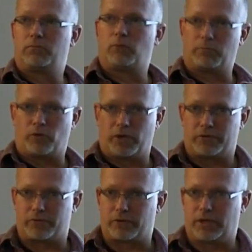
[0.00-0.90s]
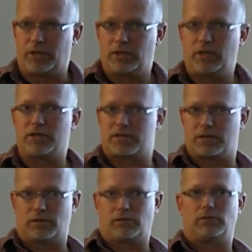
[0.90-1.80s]
1.3
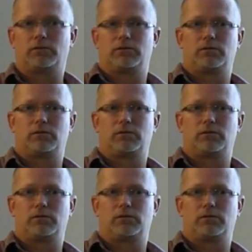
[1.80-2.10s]
until